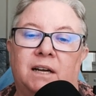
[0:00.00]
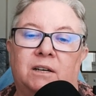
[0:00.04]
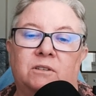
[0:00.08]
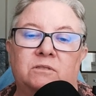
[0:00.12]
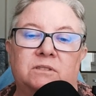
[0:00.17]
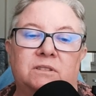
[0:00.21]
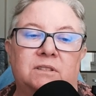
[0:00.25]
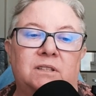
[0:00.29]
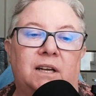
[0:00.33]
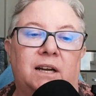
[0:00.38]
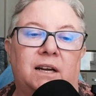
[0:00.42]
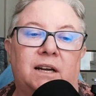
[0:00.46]

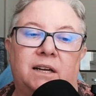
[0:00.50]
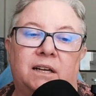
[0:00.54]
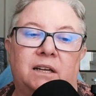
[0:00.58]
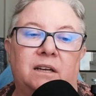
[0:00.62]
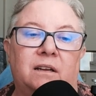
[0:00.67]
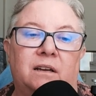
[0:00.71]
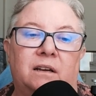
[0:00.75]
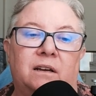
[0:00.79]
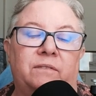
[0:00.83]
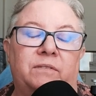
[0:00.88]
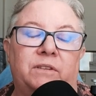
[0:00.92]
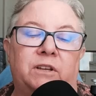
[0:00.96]

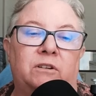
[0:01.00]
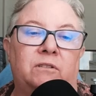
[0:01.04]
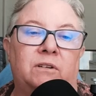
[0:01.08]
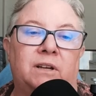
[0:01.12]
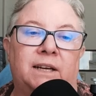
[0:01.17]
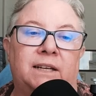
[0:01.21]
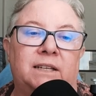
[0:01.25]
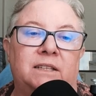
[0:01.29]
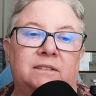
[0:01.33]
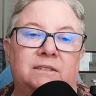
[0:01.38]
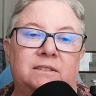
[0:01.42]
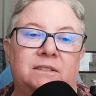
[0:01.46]
outside of the
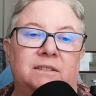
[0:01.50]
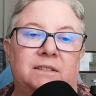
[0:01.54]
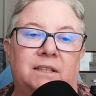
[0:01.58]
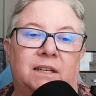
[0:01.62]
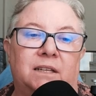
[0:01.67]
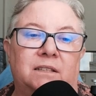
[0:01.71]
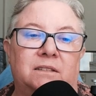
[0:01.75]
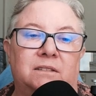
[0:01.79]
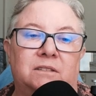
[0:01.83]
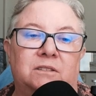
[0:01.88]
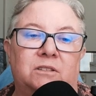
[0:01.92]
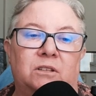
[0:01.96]
United
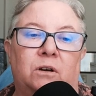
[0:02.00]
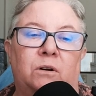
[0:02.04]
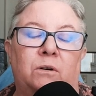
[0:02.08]
States.